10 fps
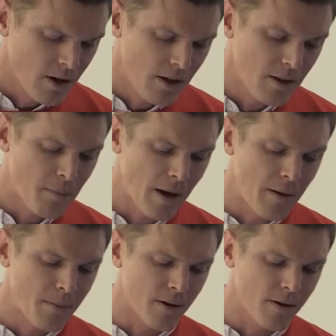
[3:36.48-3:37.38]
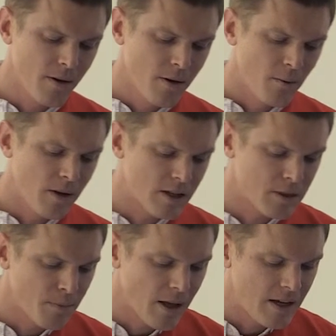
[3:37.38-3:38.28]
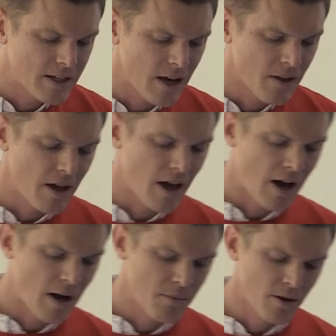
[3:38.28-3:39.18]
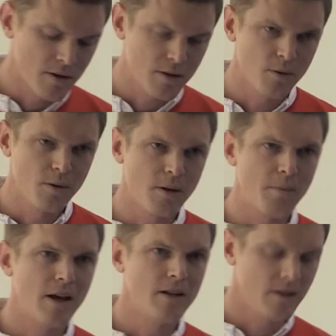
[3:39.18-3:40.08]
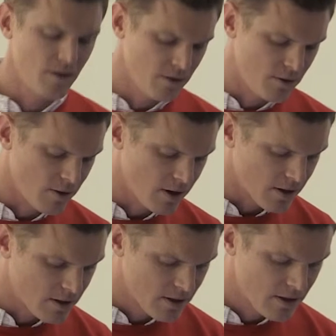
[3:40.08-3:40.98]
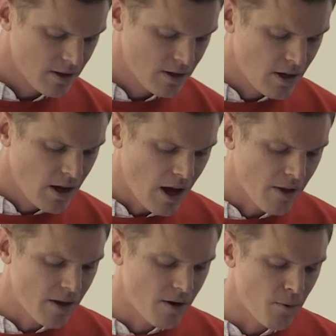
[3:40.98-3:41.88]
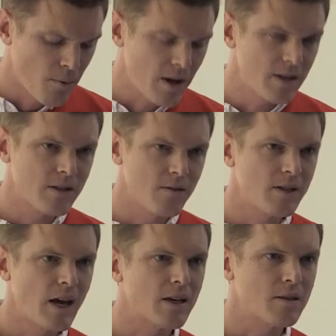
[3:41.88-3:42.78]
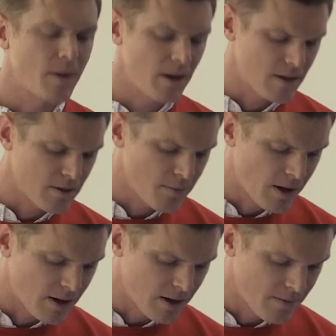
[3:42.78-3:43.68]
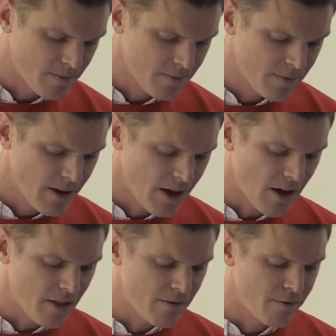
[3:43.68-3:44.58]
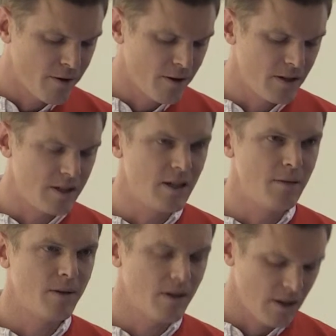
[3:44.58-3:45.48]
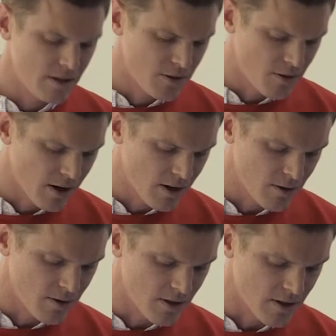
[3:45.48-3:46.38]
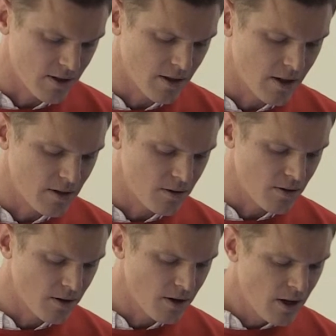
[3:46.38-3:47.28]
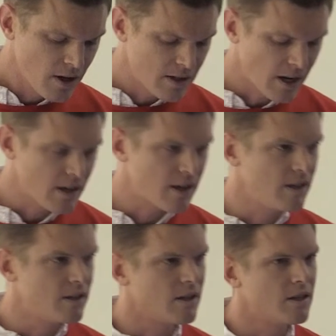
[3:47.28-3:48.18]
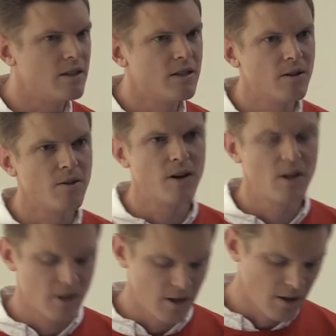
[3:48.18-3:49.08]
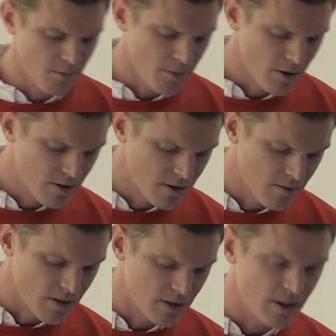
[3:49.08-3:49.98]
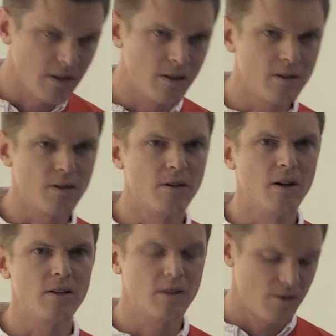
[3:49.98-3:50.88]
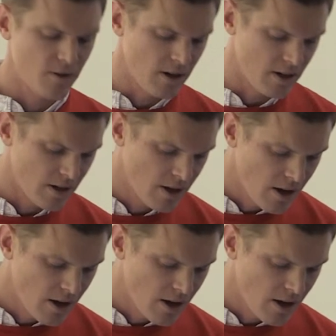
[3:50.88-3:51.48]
In the paper, we explained how they harm those who are dependent on drugs, how they're a waste of taxpayers' money, how they further demonise drug users, and they do not take into consideration that most of the dealers on our street